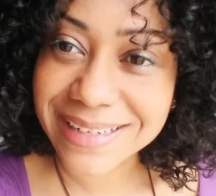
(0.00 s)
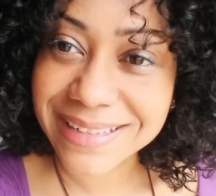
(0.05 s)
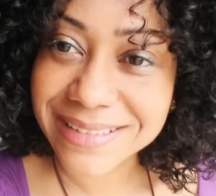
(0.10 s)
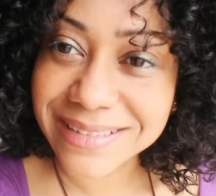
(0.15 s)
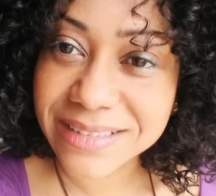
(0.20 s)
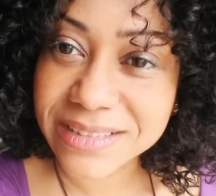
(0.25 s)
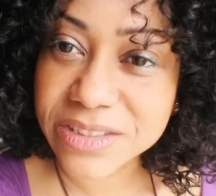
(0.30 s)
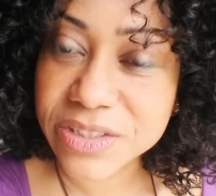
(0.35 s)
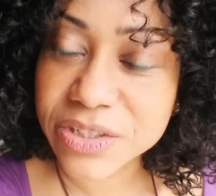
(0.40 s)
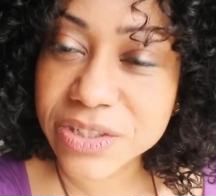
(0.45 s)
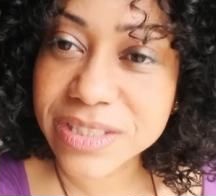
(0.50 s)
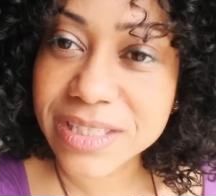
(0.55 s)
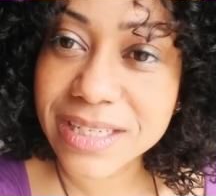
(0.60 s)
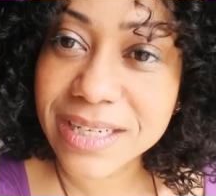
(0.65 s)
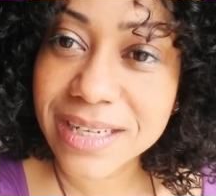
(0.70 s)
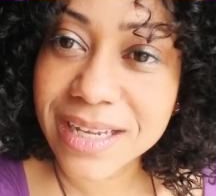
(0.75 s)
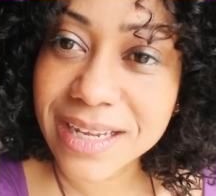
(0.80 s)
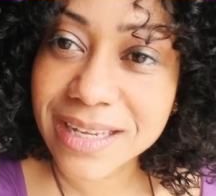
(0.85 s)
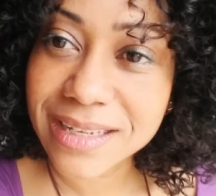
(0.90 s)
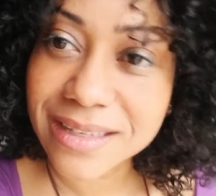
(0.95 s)
and just
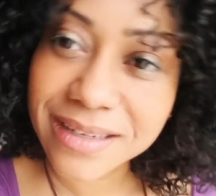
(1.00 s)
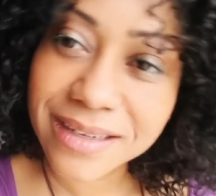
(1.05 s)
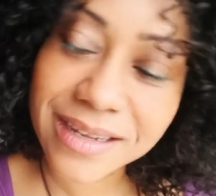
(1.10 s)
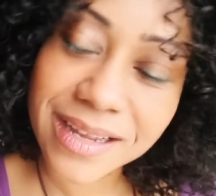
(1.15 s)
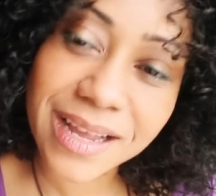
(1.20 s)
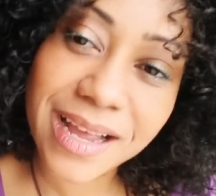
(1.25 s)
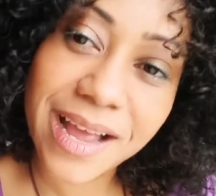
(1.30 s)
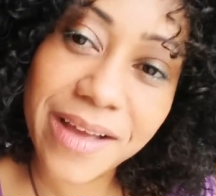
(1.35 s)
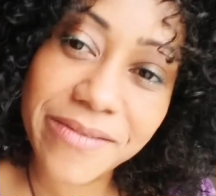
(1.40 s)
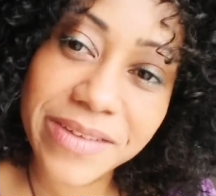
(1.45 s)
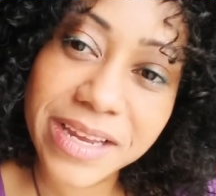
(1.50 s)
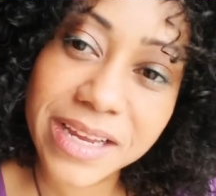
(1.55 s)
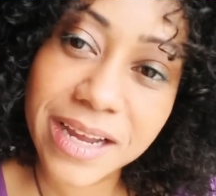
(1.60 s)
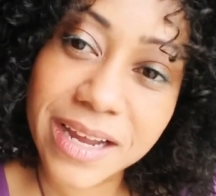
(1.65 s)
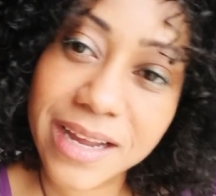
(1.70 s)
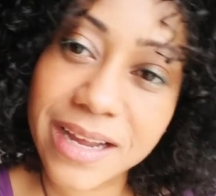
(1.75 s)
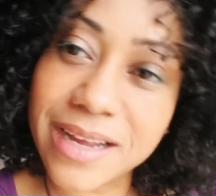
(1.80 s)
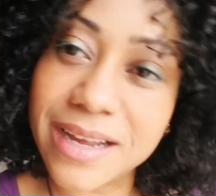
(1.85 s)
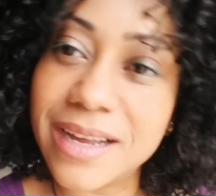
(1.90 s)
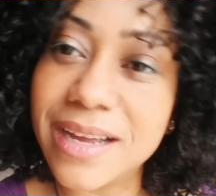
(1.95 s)
having
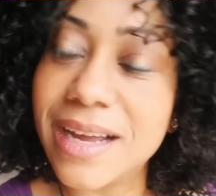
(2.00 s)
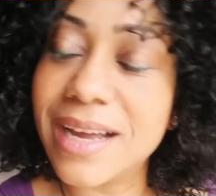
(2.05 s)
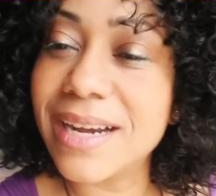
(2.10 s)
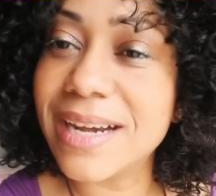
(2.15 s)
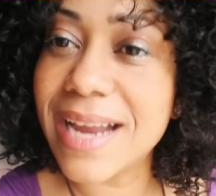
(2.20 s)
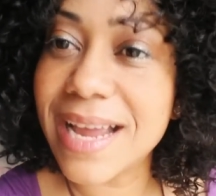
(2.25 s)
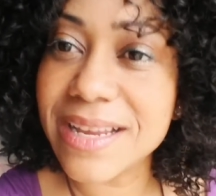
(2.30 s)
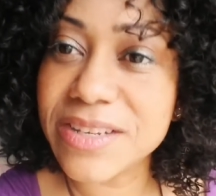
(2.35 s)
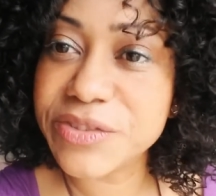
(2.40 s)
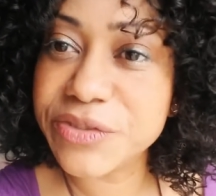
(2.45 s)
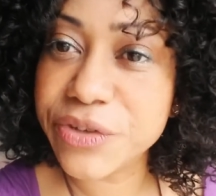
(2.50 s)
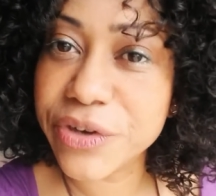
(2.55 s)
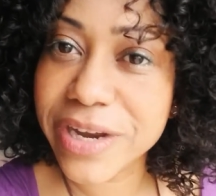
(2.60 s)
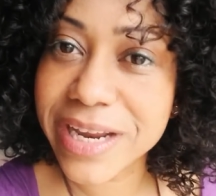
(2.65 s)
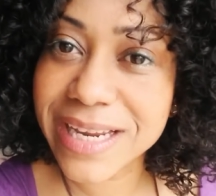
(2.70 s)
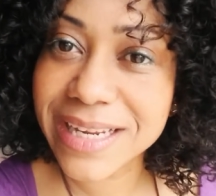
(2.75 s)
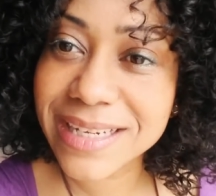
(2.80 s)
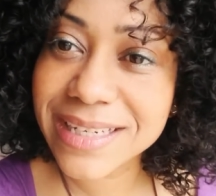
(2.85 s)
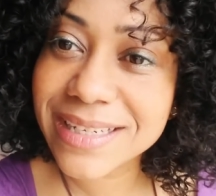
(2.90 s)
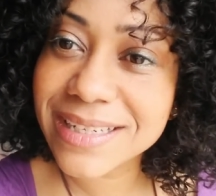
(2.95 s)
a nice
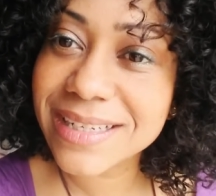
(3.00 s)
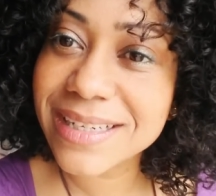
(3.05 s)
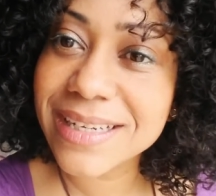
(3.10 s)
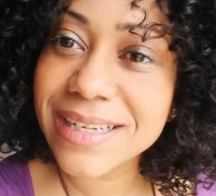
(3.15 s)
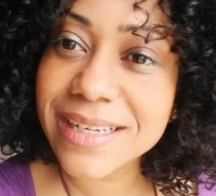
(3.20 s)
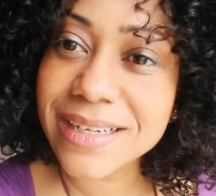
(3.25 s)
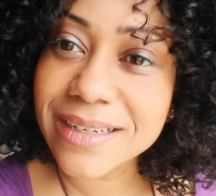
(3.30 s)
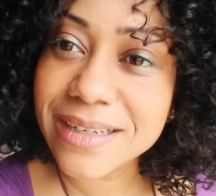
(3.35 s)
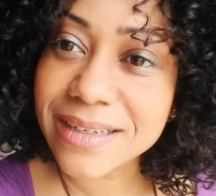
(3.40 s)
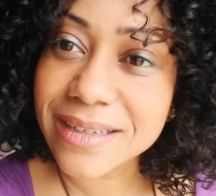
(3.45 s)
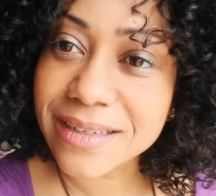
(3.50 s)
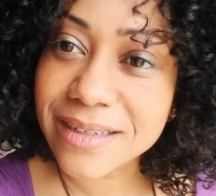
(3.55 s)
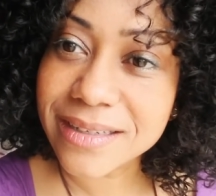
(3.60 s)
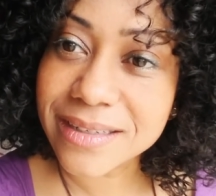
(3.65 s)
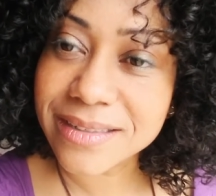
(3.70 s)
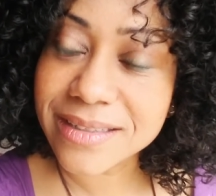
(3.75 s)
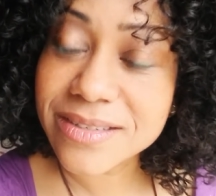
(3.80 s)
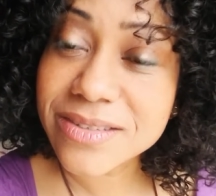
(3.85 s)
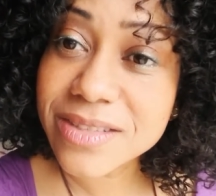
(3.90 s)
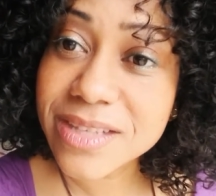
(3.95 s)
drink,
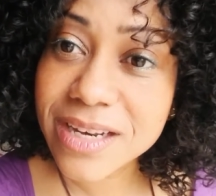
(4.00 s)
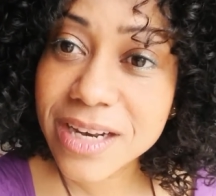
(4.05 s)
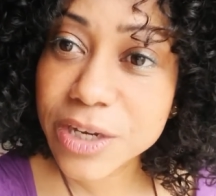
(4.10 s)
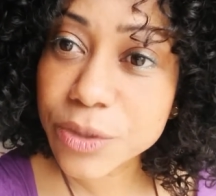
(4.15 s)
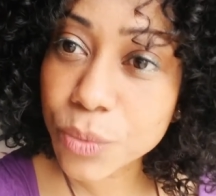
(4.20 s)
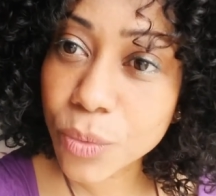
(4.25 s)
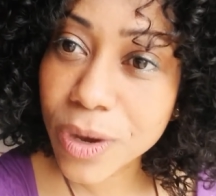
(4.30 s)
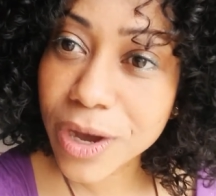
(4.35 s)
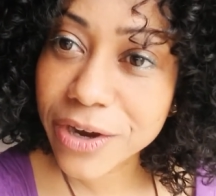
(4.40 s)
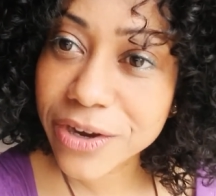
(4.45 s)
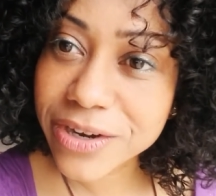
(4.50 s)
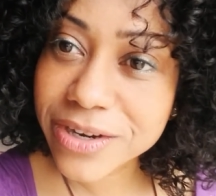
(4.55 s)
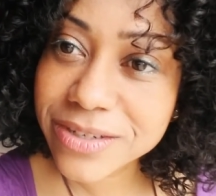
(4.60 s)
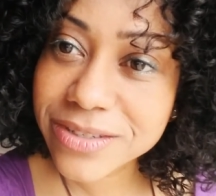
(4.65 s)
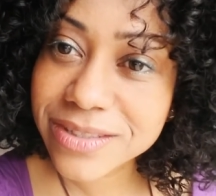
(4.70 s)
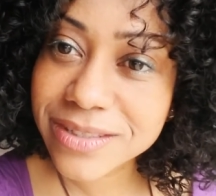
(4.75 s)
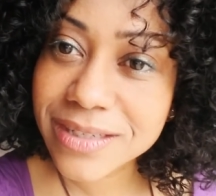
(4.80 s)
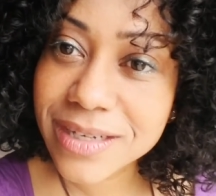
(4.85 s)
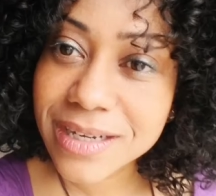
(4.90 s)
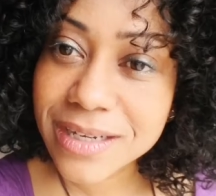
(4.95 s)
distilled
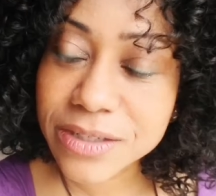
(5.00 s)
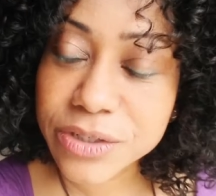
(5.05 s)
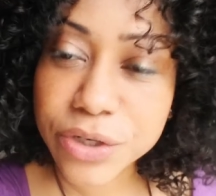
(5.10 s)
waters.